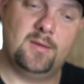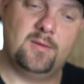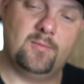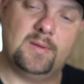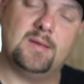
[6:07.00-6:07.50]

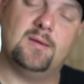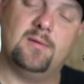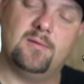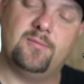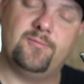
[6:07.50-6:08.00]
with
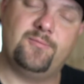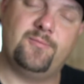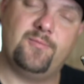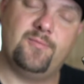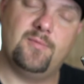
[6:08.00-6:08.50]
the
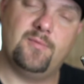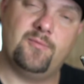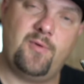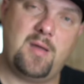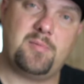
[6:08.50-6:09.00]

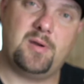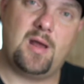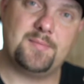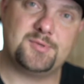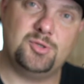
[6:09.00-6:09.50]
vibrate
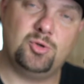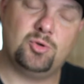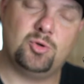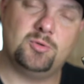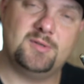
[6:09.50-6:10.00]
option, you
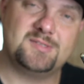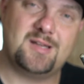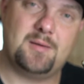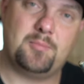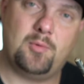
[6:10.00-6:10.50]
can only
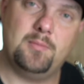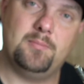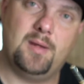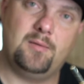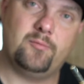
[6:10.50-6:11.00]
set up one
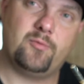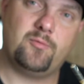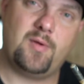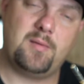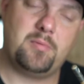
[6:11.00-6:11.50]
button for
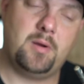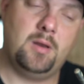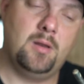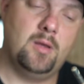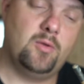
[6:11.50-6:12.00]
vibrate.
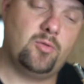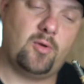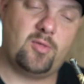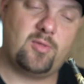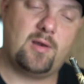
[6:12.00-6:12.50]
So
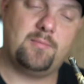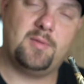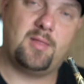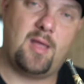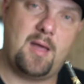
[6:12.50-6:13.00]
I set up
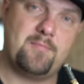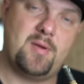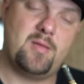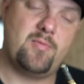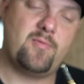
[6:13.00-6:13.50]
the top
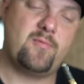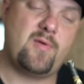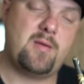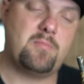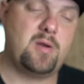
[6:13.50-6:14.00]
button for
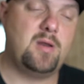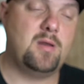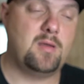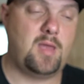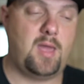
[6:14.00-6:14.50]
vibrate,
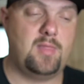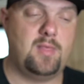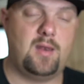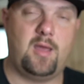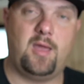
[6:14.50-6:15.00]
and
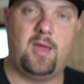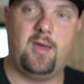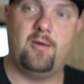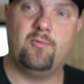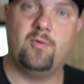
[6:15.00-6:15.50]
then I
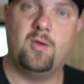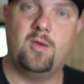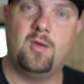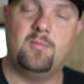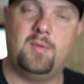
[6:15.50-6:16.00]
have
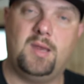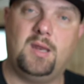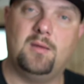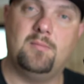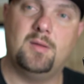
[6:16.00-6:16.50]

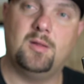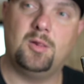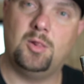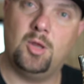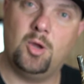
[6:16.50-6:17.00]
medium,
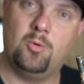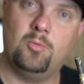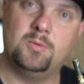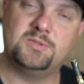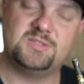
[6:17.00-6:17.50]

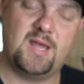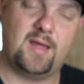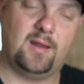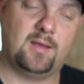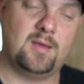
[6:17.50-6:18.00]
low,
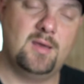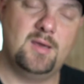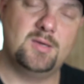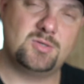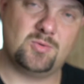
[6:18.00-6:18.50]
static.
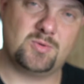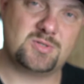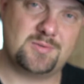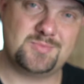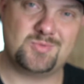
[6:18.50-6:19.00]
So worst
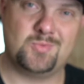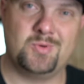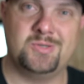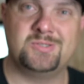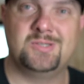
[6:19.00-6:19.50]
comes to
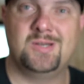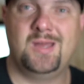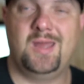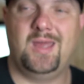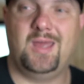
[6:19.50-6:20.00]
worst,
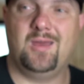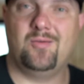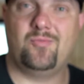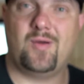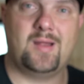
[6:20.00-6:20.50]

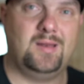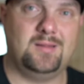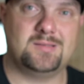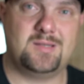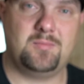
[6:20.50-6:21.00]
if I need
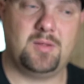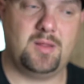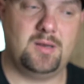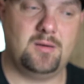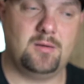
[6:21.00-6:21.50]
to
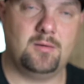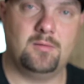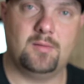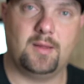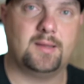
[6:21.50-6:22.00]
stimulate her,
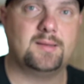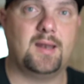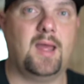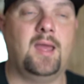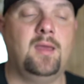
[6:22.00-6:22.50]
like
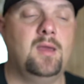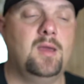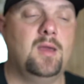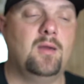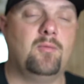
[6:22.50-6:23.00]
today
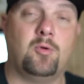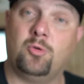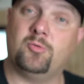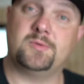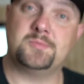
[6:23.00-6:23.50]
we were
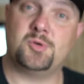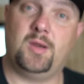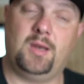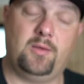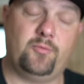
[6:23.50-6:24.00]
doing some
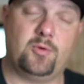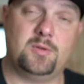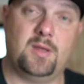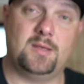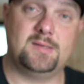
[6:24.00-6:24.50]
training for
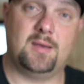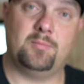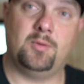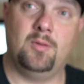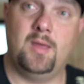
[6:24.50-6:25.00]
an
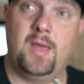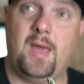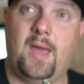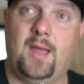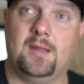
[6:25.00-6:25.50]
example,
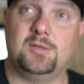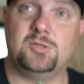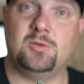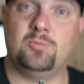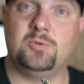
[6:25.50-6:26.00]
and
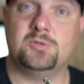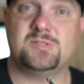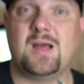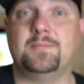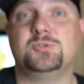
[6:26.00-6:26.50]
she wouldn't
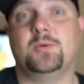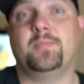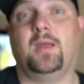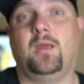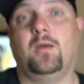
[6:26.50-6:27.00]
stop
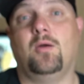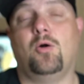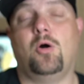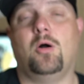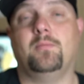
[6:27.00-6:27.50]
jumping
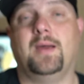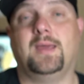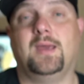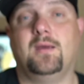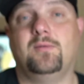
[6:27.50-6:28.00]
on my
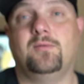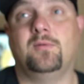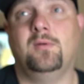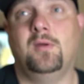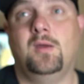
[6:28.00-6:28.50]
kids
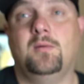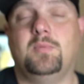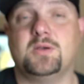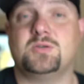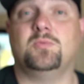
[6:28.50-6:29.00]

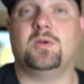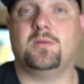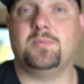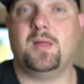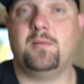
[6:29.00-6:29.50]
because she wanted
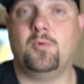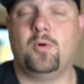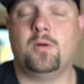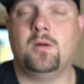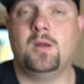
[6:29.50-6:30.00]
to play
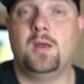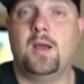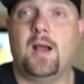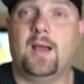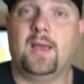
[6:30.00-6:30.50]
more,
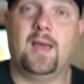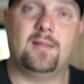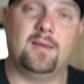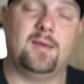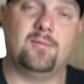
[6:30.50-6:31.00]
I
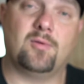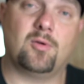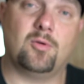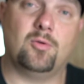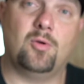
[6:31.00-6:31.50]
had to give
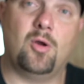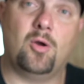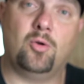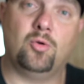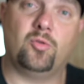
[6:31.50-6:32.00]
her
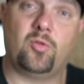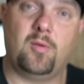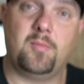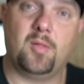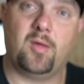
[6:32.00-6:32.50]
a good
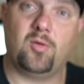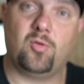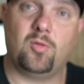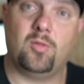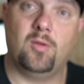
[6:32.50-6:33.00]

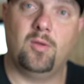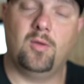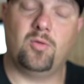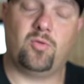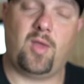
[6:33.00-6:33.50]
stimulation,
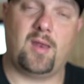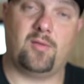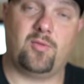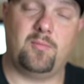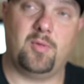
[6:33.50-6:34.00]
static
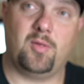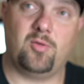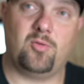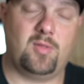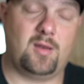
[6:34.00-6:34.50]

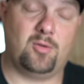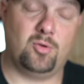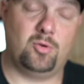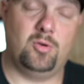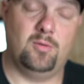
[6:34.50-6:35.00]
stimulation, not
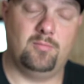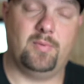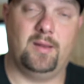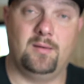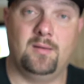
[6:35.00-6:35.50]
good,
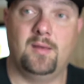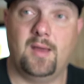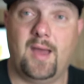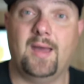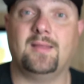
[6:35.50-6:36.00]
but
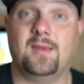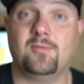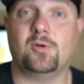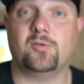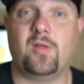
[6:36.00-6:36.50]
I had to give
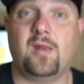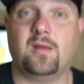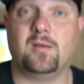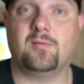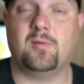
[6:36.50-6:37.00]
her a
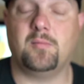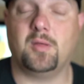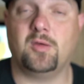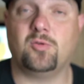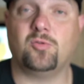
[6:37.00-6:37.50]
static
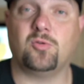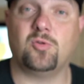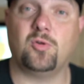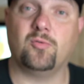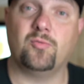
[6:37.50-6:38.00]
stimulation so
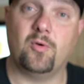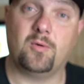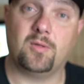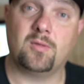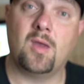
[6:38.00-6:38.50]
she could
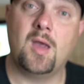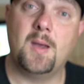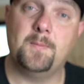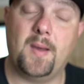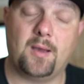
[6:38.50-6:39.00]
focus
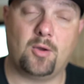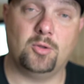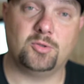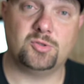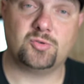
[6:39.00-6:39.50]
back
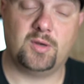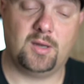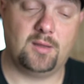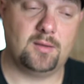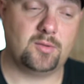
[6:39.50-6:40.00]
onto
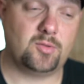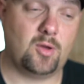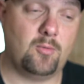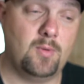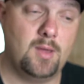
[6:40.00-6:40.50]
training.
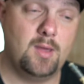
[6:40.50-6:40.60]
So